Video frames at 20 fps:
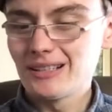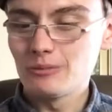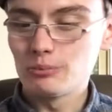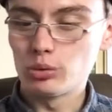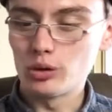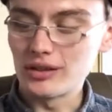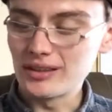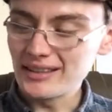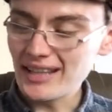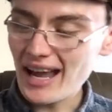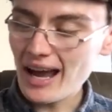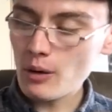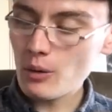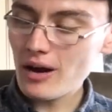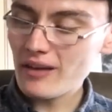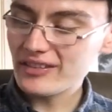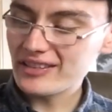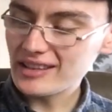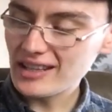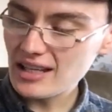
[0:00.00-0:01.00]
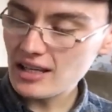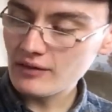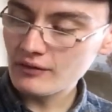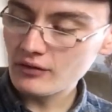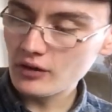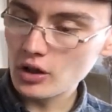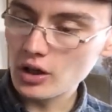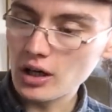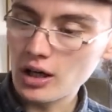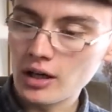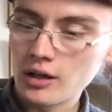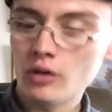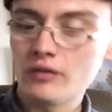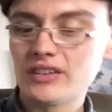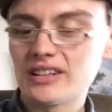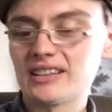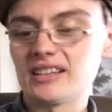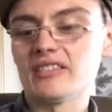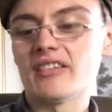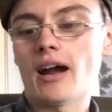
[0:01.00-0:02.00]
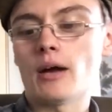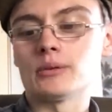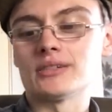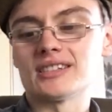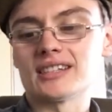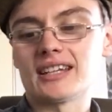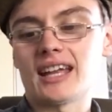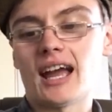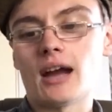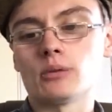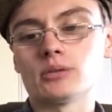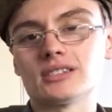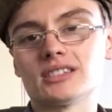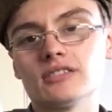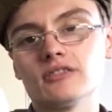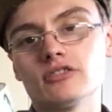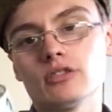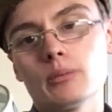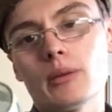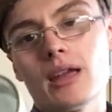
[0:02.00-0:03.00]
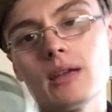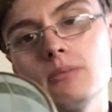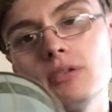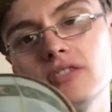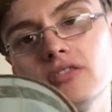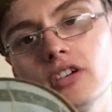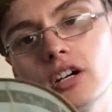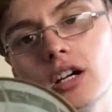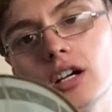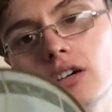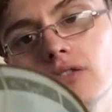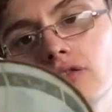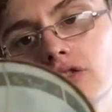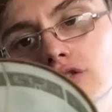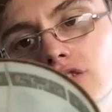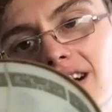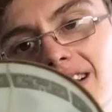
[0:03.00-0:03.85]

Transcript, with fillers: But now I've seen that, and obviously that was accounting for maybe the the